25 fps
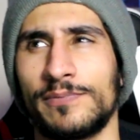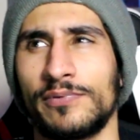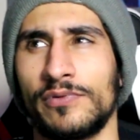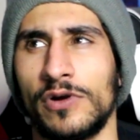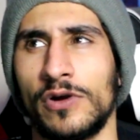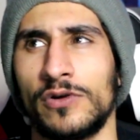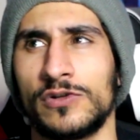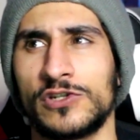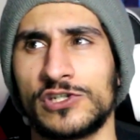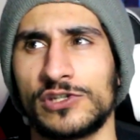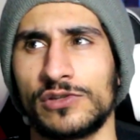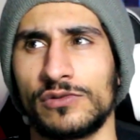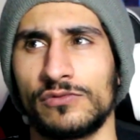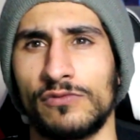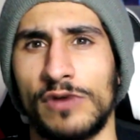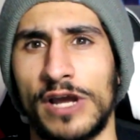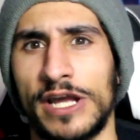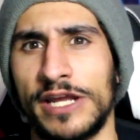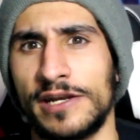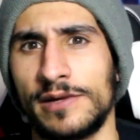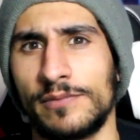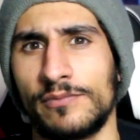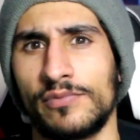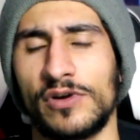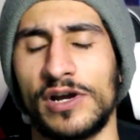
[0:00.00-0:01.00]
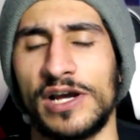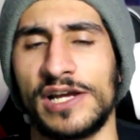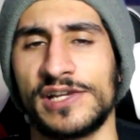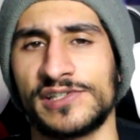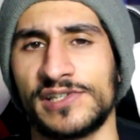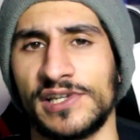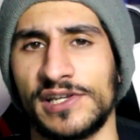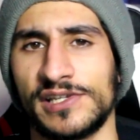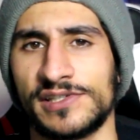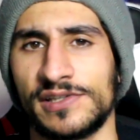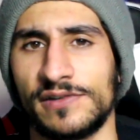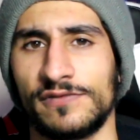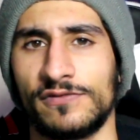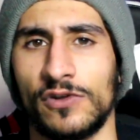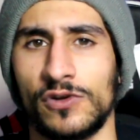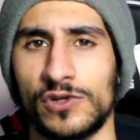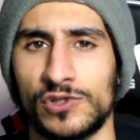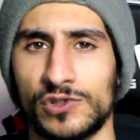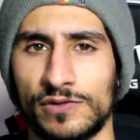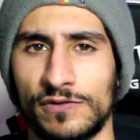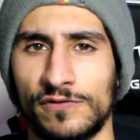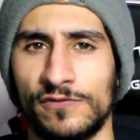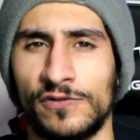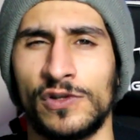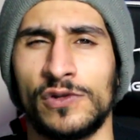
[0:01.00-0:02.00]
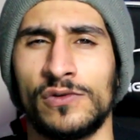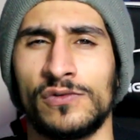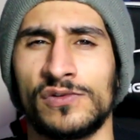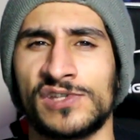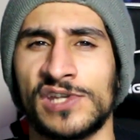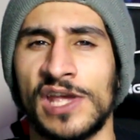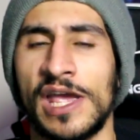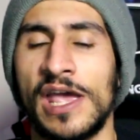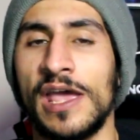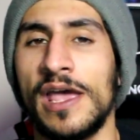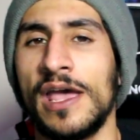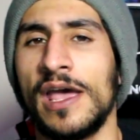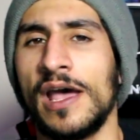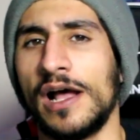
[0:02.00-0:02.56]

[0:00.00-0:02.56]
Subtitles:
approach the writing process of those reviews